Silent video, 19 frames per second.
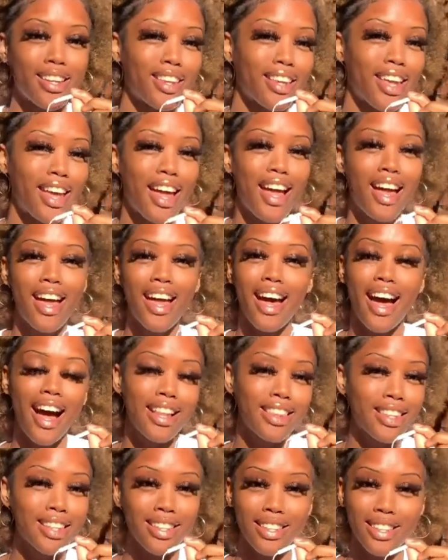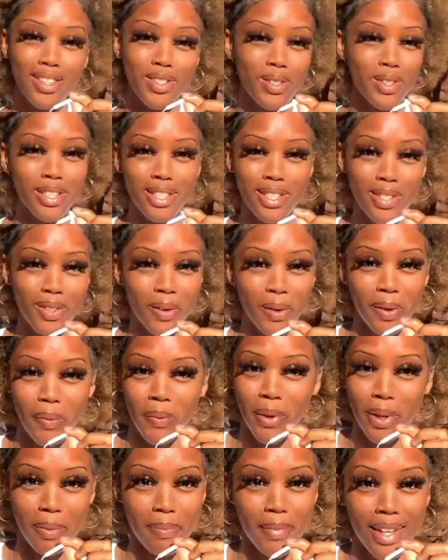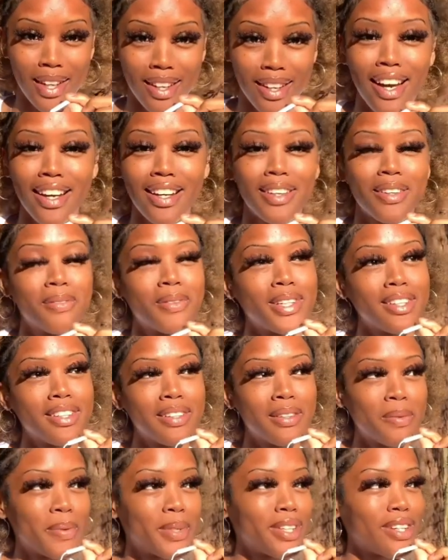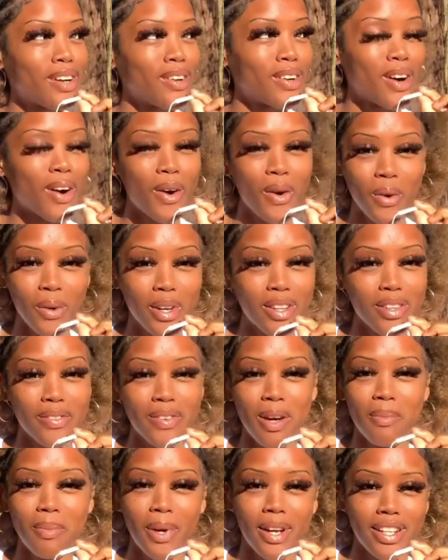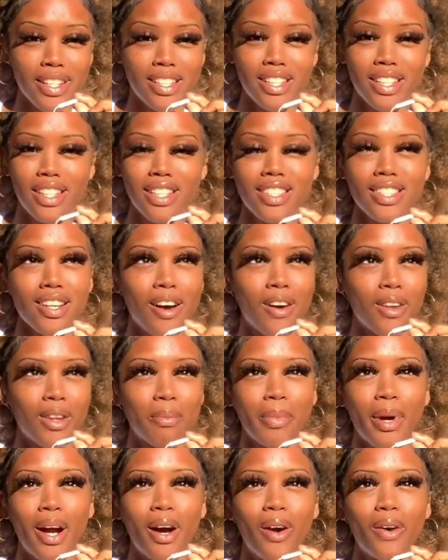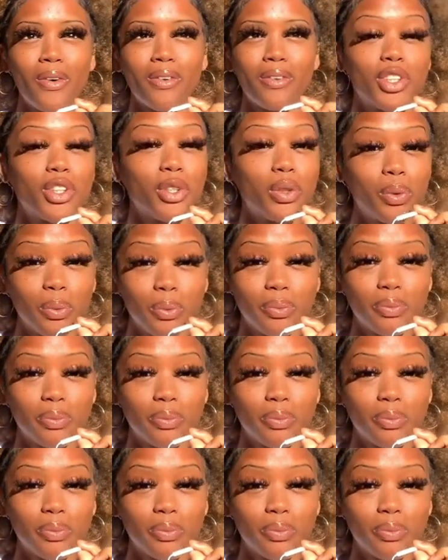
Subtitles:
And I think the trees agree with me. Like, we on a whole nother vibration. It's all about you.